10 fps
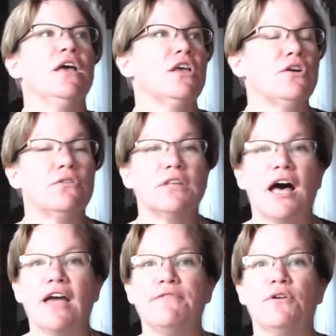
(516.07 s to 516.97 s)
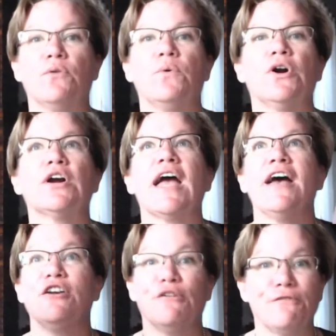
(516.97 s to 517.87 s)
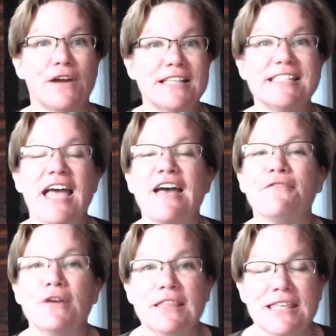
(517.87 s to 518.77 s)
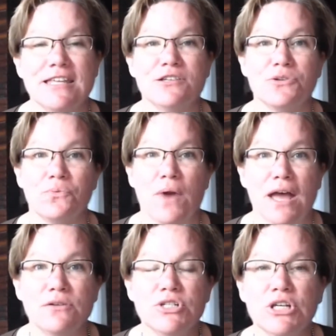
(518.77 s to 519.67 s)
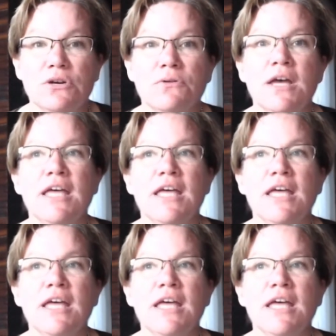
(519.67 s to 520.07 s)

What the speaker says: your life, your work, your friends, everything that is around you,